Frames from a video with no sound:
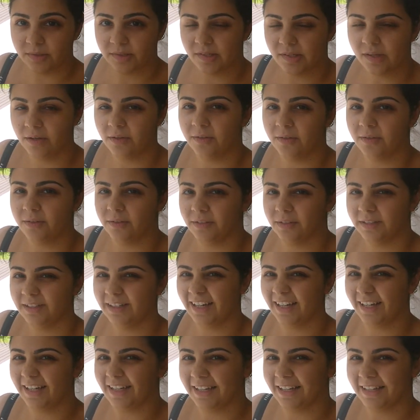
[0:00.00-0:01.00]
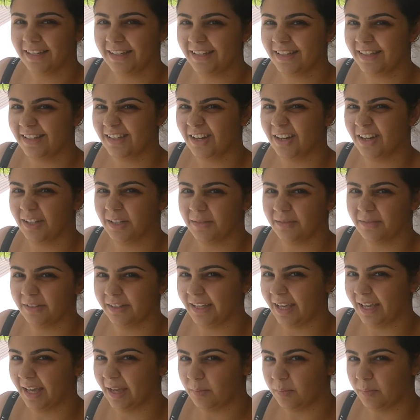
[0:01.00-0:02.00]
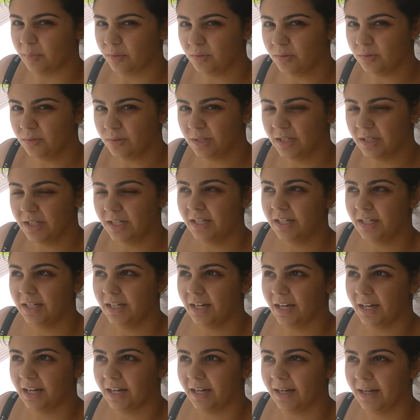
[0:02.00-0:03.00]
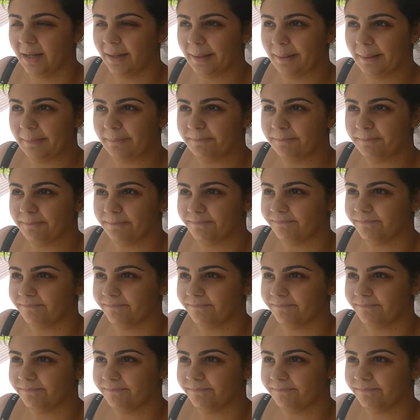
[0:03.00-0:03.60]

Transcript: So I guess it's kind of a gamble. Um,